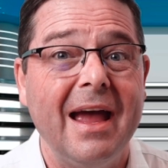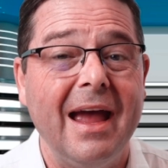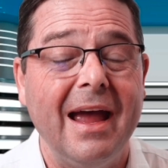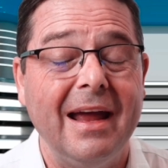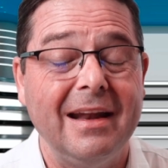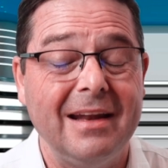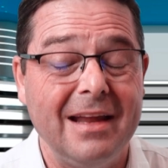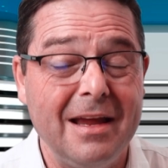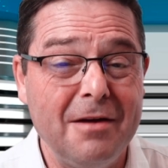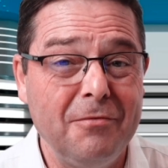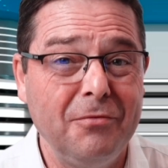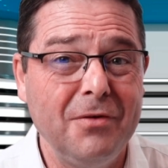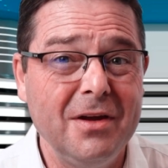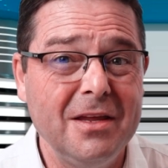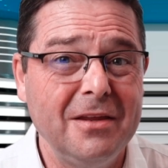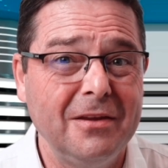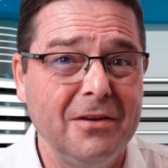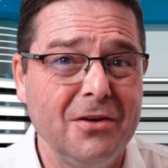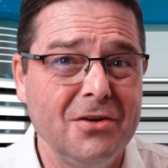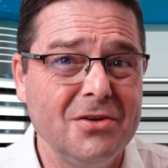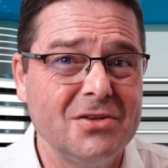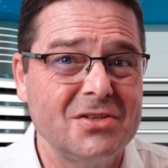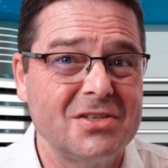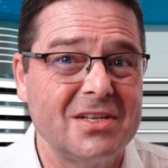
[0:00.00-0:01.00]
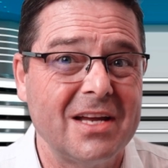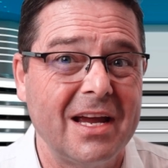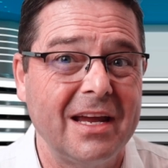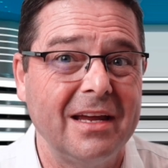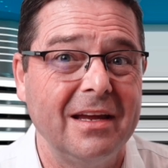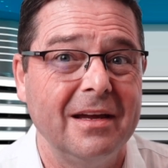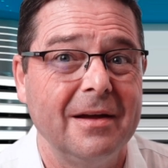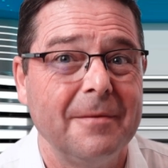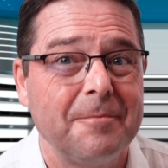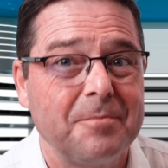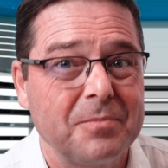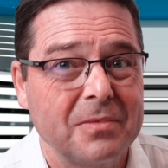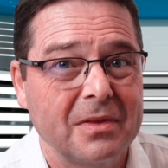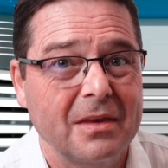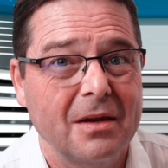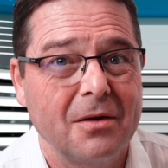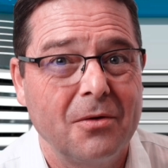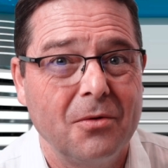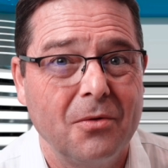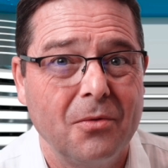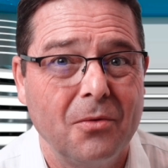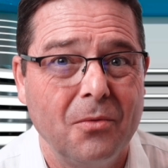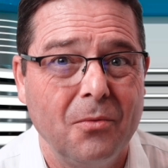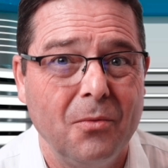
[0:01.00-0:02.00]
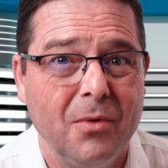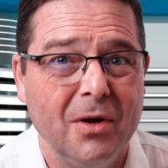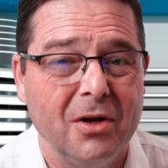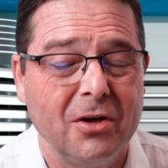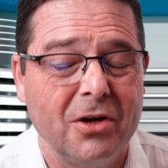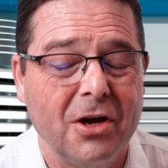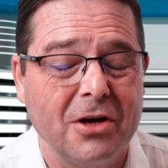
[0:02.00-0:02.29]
And every Thursday, we'll